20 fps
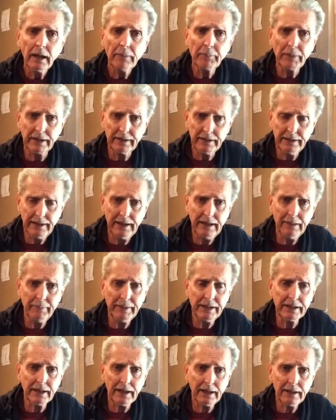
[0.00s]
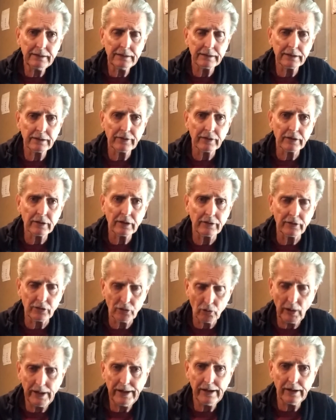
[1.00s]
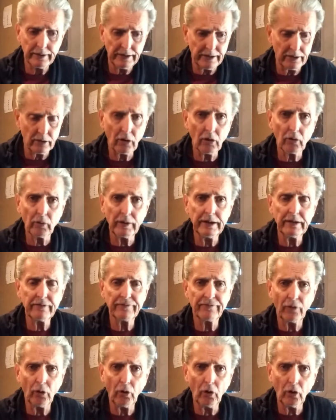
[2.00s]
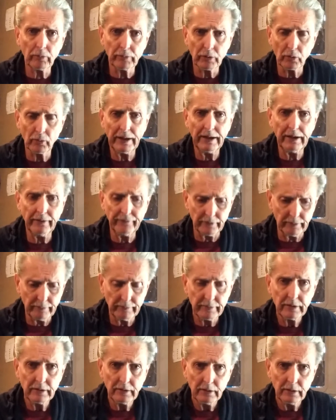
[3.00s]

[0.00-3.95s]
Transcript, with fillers: By the time he got there, the, the crowd had already formed around the